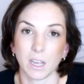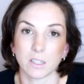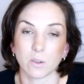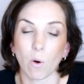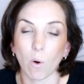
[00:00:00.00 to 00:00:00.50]

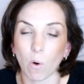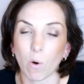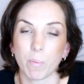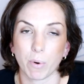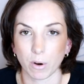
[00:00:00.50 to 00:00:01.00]
It's
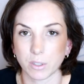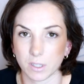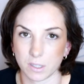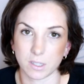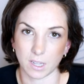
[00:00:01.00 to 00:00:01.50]
all
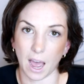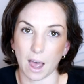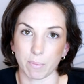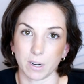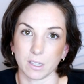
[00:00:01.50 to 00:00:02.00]
processes that
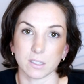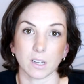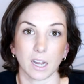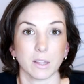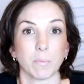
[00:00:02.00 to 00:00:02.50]
happen
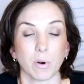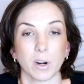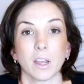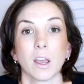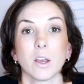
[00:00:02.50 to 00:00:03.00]
inside the
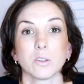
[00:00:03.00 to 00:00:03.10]
body.